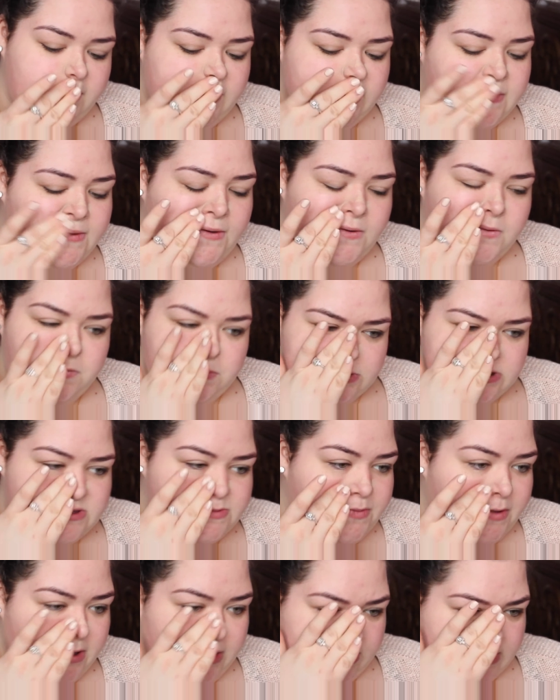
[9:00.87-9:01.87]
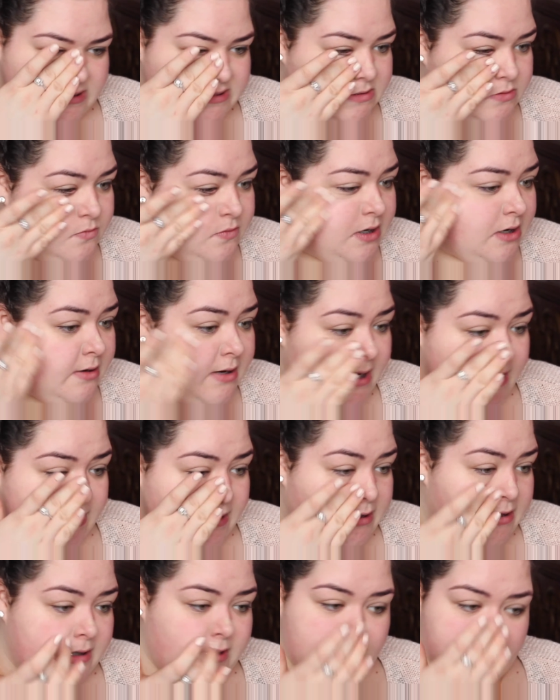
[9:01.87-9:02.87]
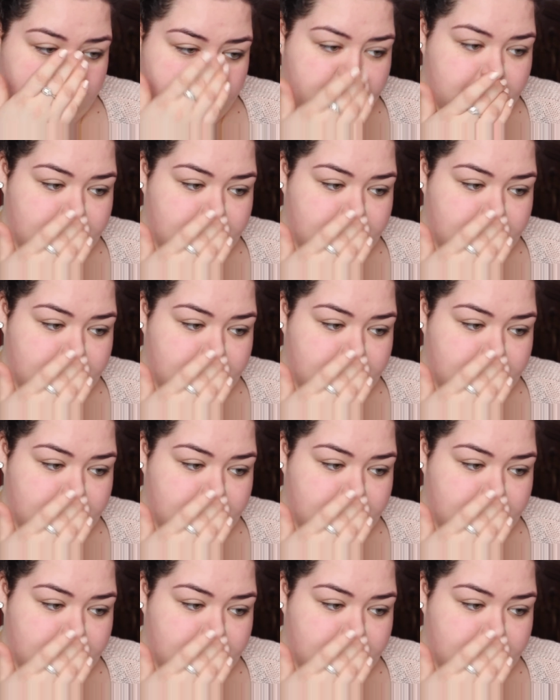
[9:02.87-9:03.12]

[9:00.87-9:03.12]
So, just putting this where I need it.